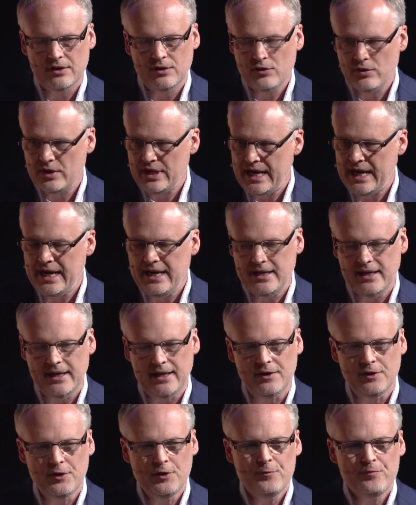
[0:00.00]

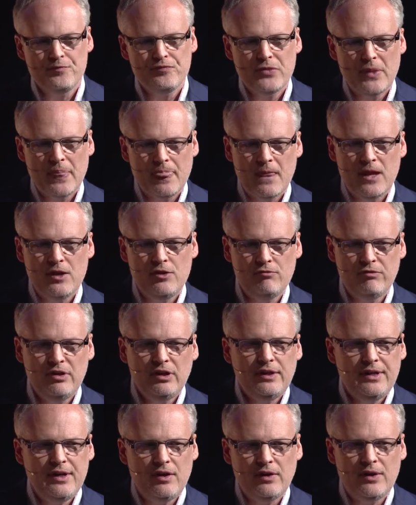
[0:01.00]
creating, you
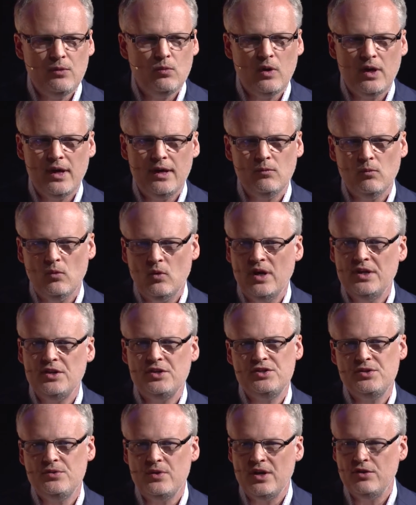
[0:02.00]
really only want 100
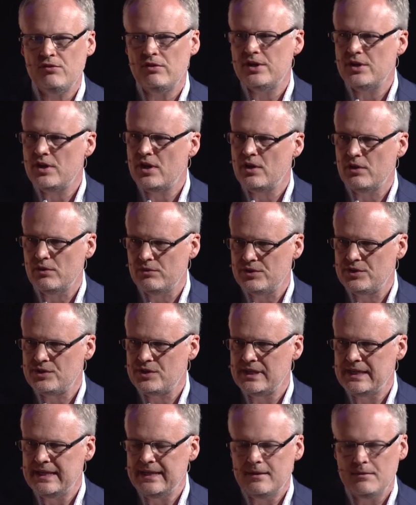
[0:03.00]
to 200
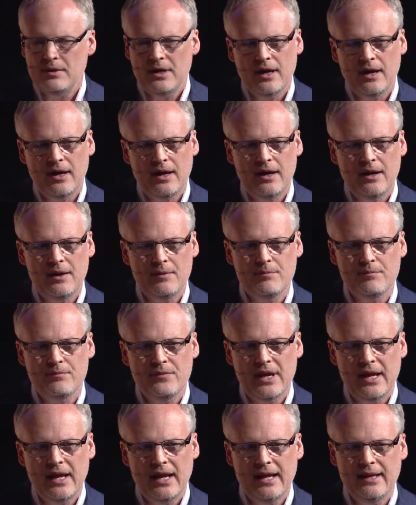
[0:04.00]
nodes. And
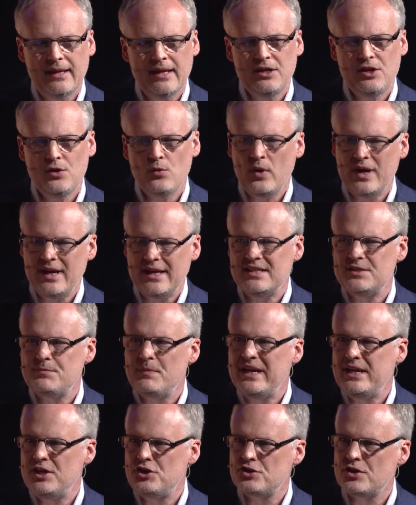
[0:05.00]
then you want as
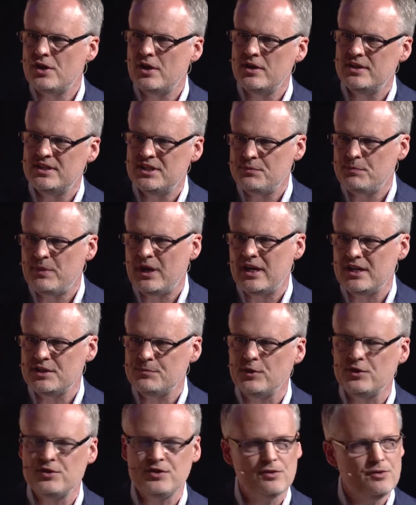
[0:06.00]
many shards as
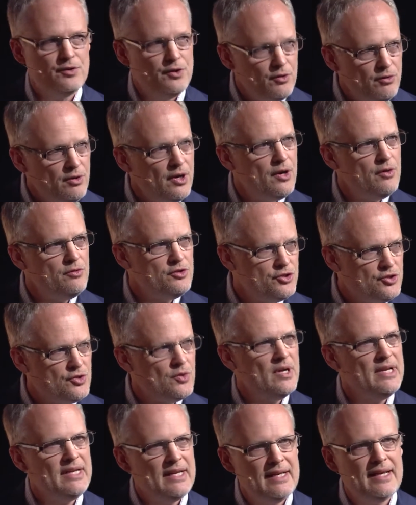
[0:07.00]
possible. So new nodes
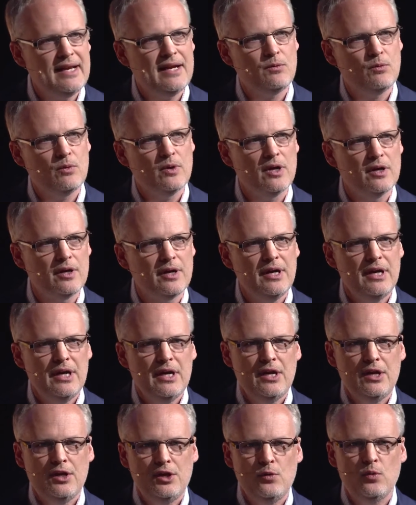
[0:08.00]
join the network.
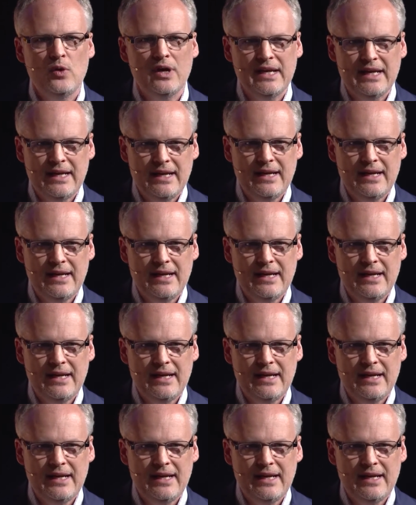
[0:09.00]
You want